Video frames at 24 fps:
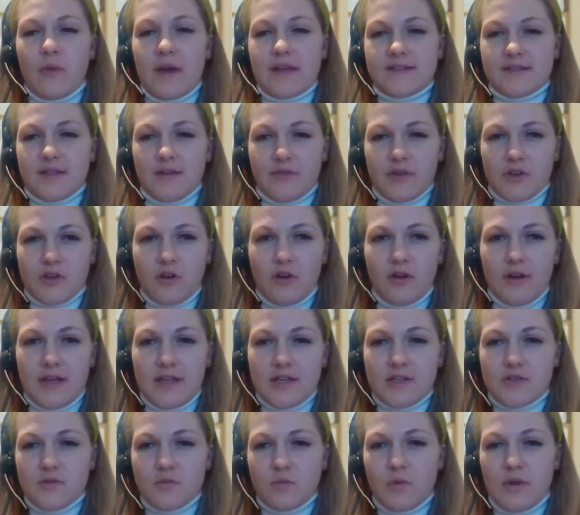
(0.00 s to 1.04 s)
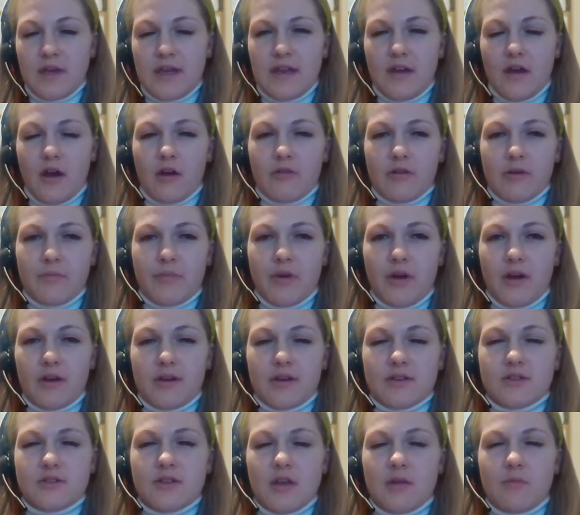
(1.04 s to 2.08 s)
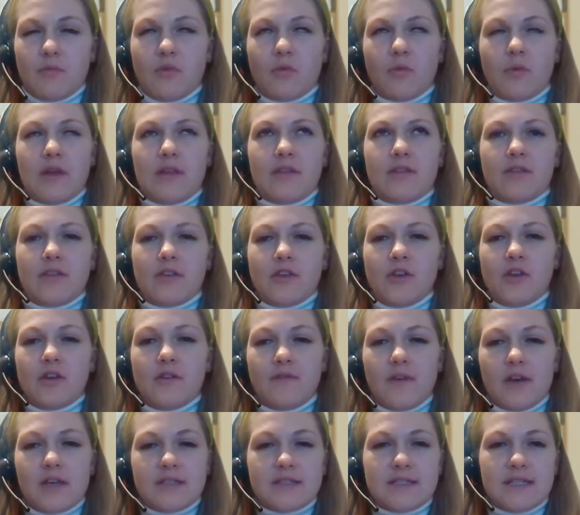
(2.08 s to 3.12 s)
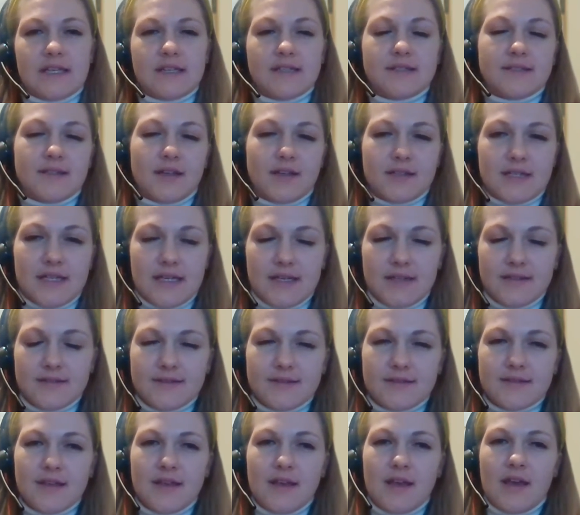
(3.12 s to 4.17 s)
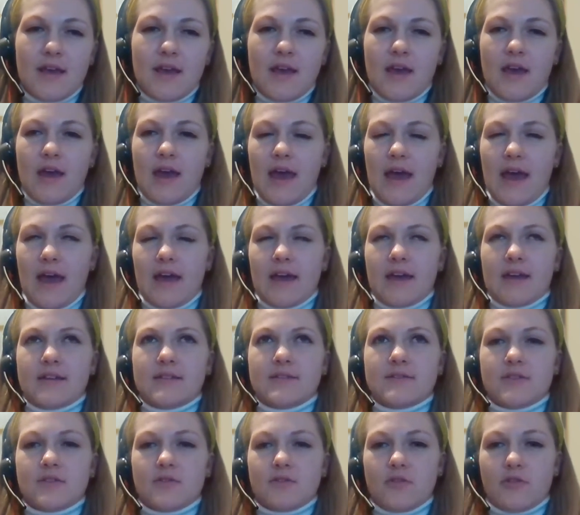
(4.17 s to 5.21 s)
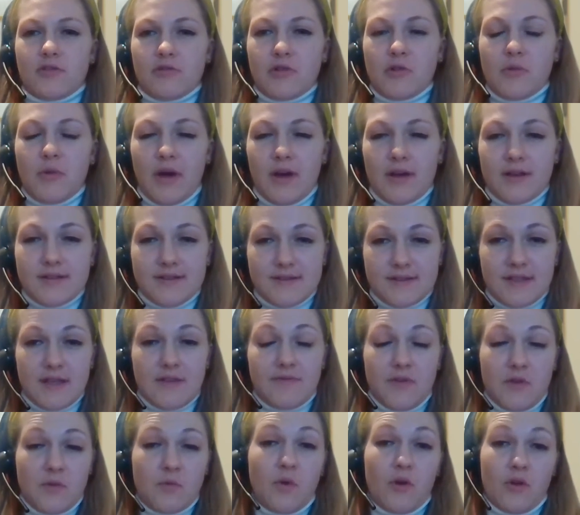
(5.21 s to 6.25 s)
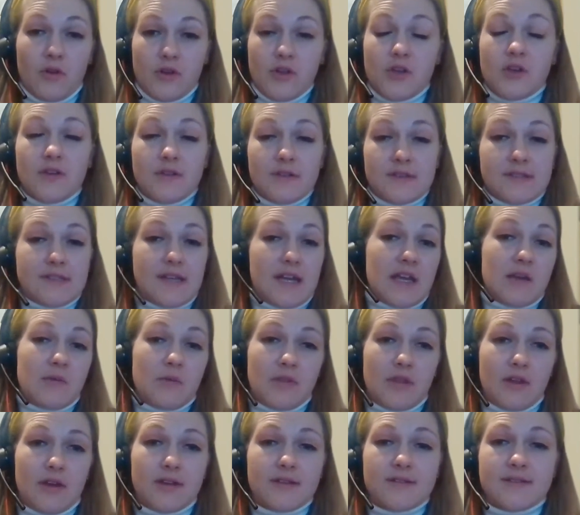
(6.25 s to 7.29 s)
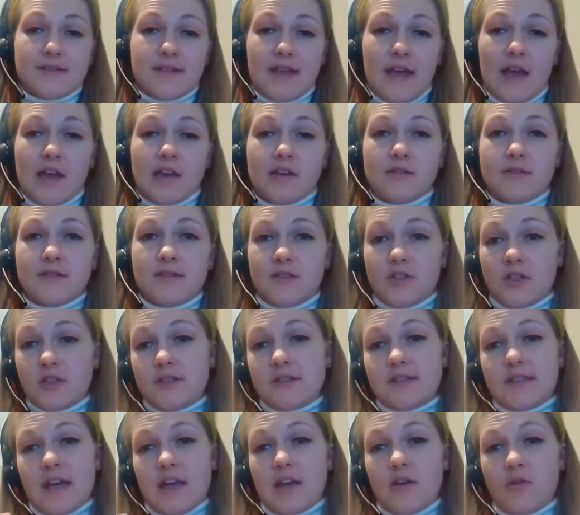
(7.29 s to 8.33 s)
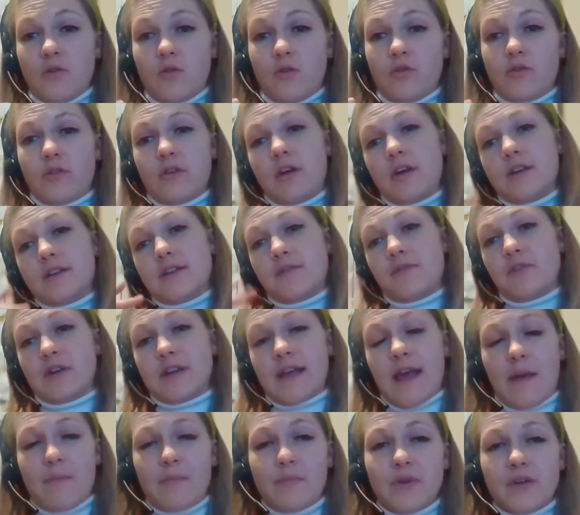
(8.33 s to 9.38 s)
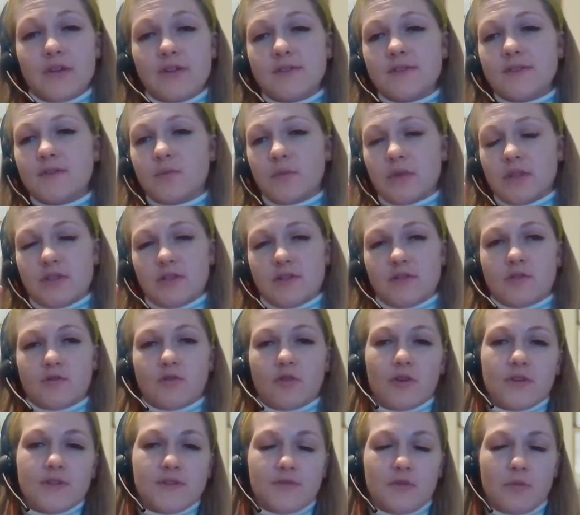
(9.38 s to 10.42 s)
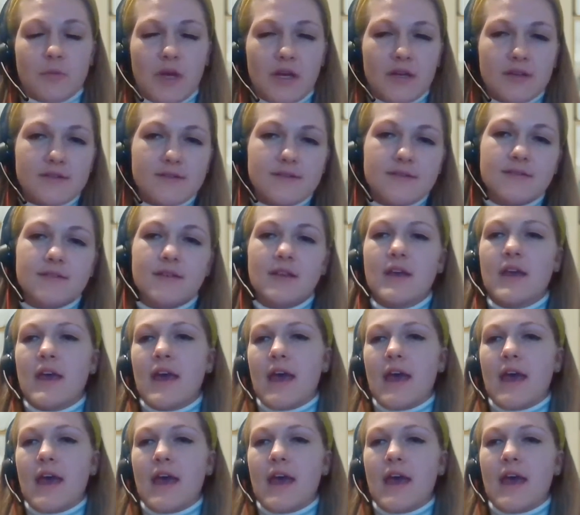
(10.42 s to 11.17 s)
West Suffolk College, we are in partnership with University Studies, and through us, if you want, you can stay with us and just stay on a different campus, which is across from us,